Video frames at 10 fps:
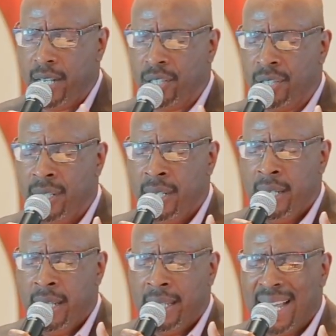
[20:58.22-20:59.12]
us
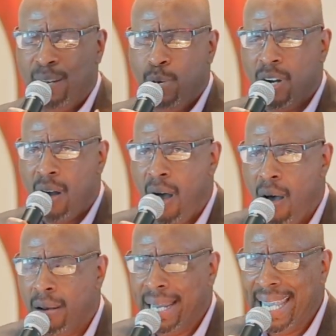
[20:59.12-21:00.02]
that we are
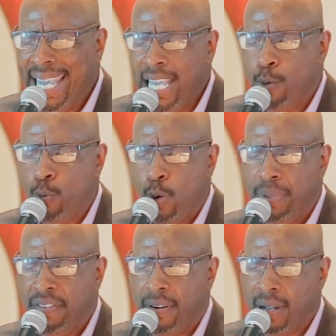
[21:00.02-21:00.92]
all equal
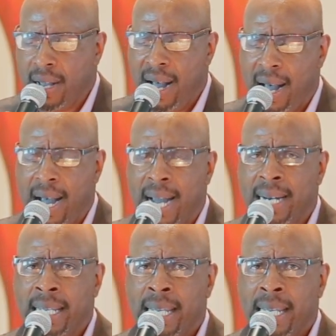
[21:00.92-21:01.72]
before God